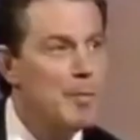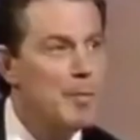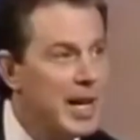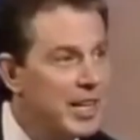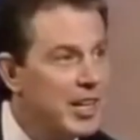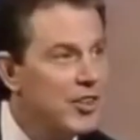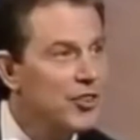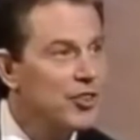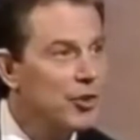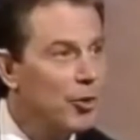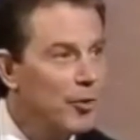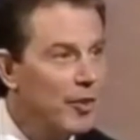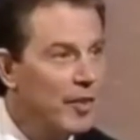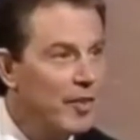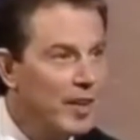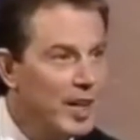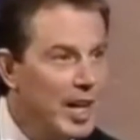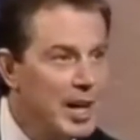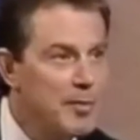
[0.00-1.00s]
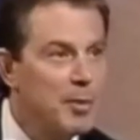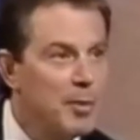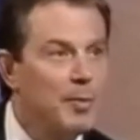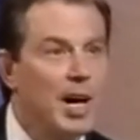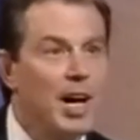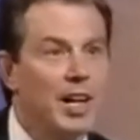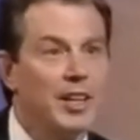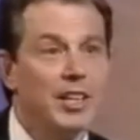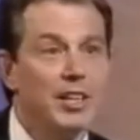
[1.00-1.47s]
for making sure that the Labour
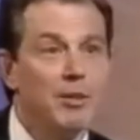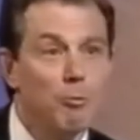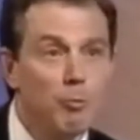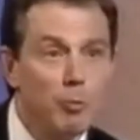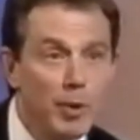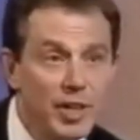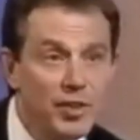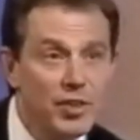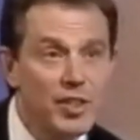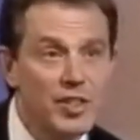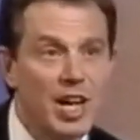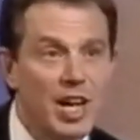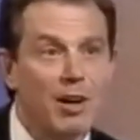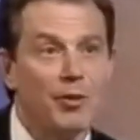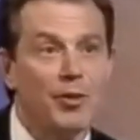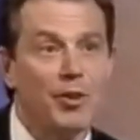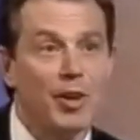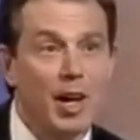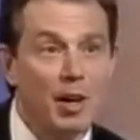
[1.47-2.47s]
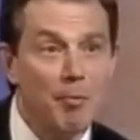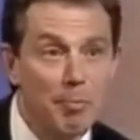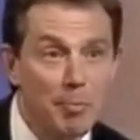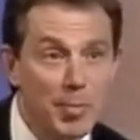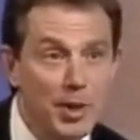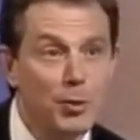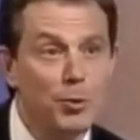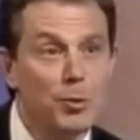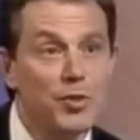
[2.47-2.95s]
Party reaches out
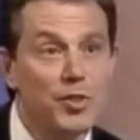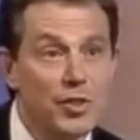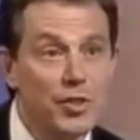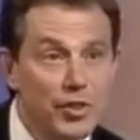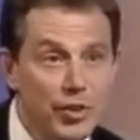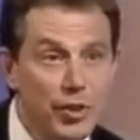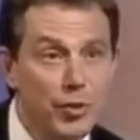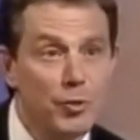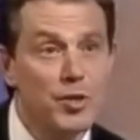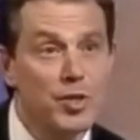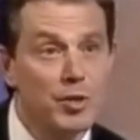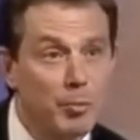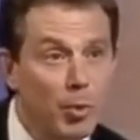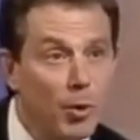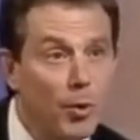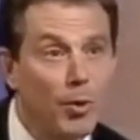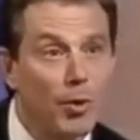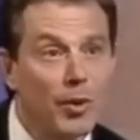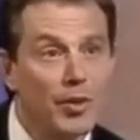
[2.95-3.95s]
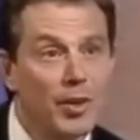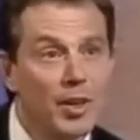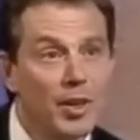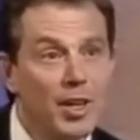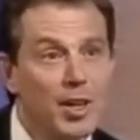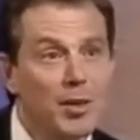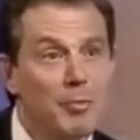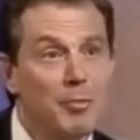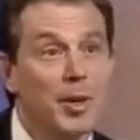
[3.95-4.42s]
and builds new support.
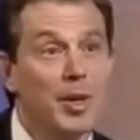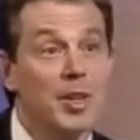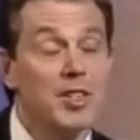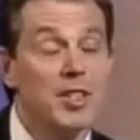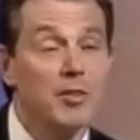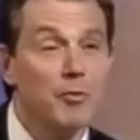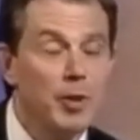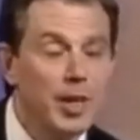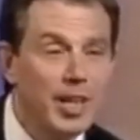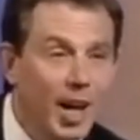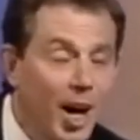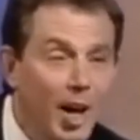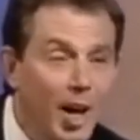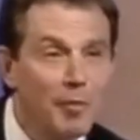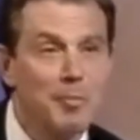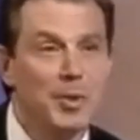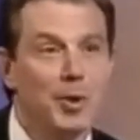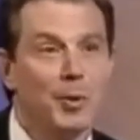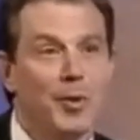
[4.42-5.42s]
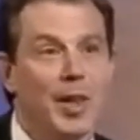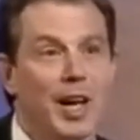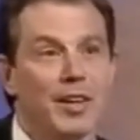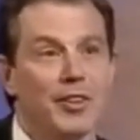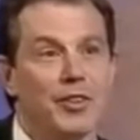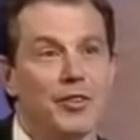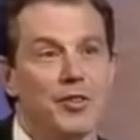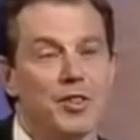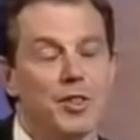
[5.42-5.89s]
Because if we can't build
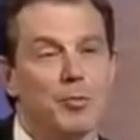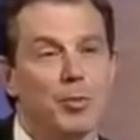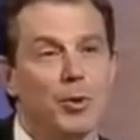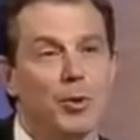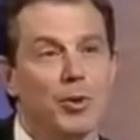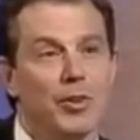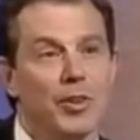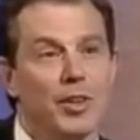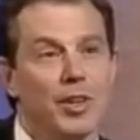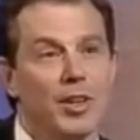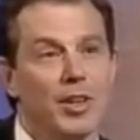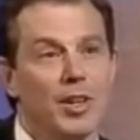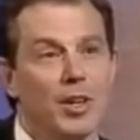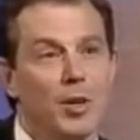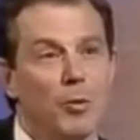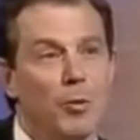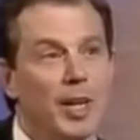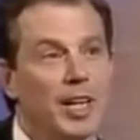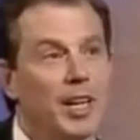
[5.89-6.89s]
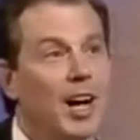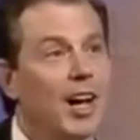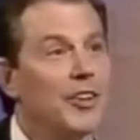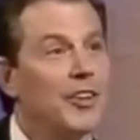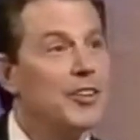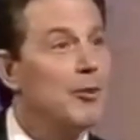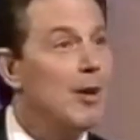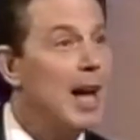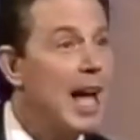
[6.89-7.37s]
that new support, we
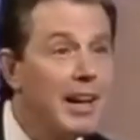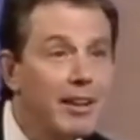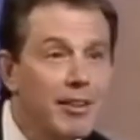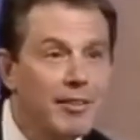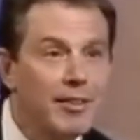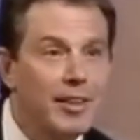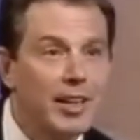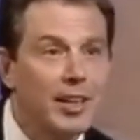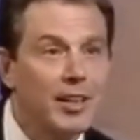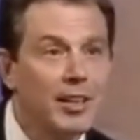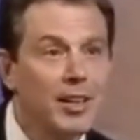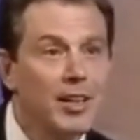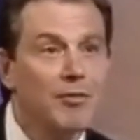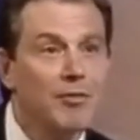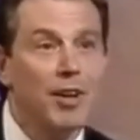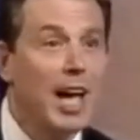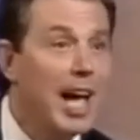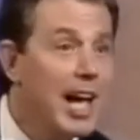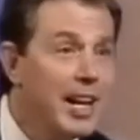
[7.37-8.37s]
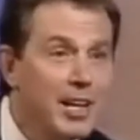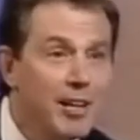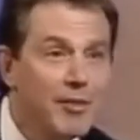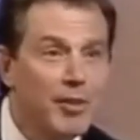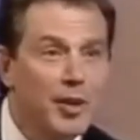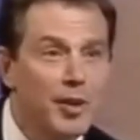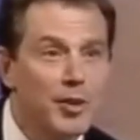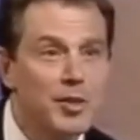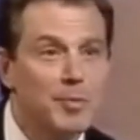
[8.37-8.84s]
can't do anything for any
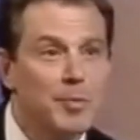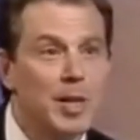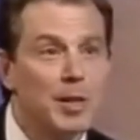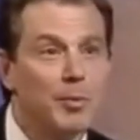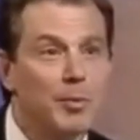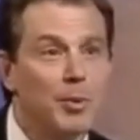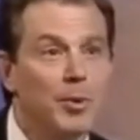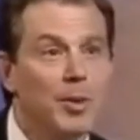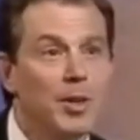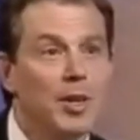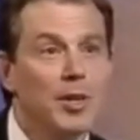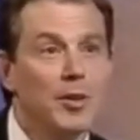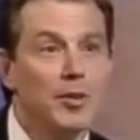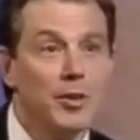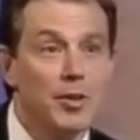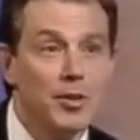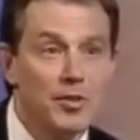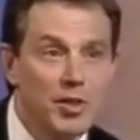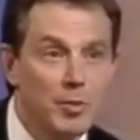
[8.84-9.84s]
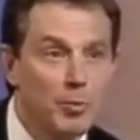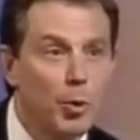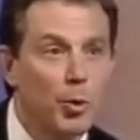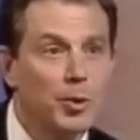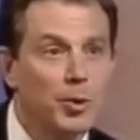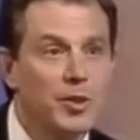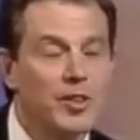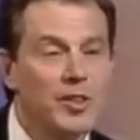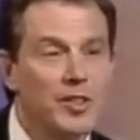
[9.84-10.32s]
of those people that have
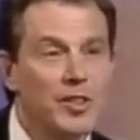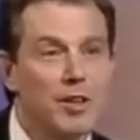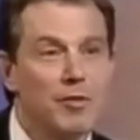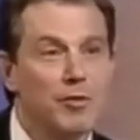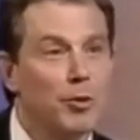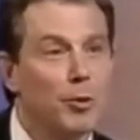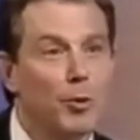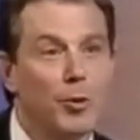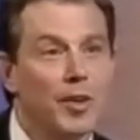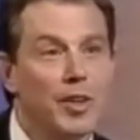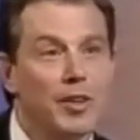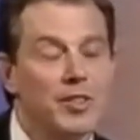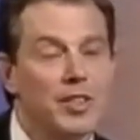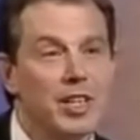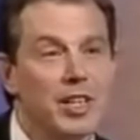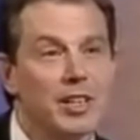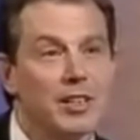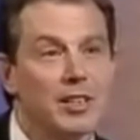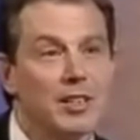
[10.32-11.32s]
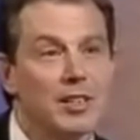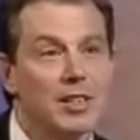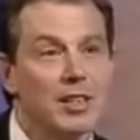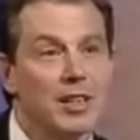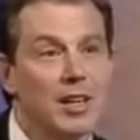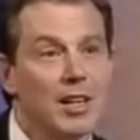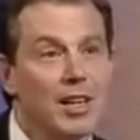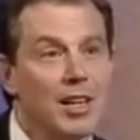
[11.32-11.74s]
supported us over all those years.